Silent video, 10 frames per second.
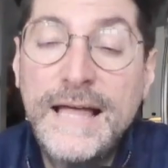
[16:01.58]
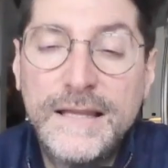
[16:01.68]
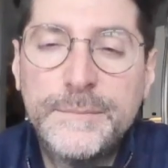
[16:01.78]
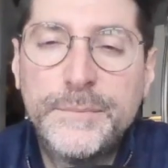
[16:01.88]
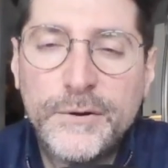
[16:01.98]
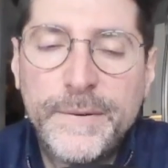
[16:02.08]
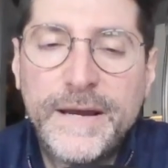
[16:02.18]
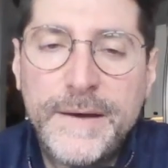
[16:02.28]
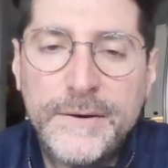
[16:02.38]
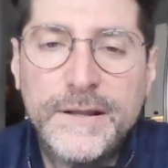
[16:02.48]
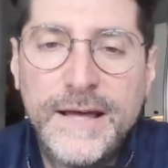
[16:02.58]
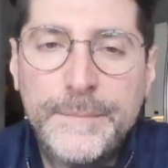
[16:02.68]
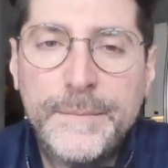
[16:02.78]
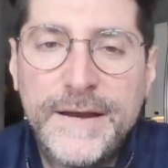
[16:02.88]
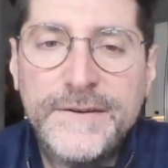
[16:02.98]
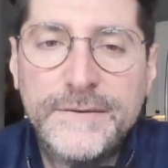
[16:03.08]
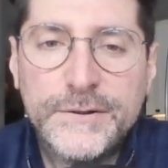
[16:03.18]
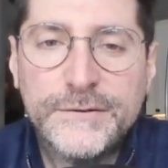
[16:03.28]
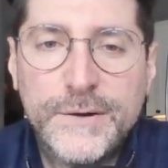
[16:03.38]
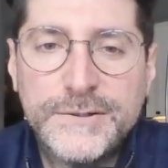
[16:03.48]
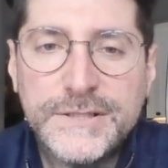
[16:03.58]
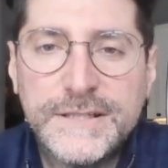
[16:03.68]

like Brokeback Mountain a lot, but my favorite is Crouching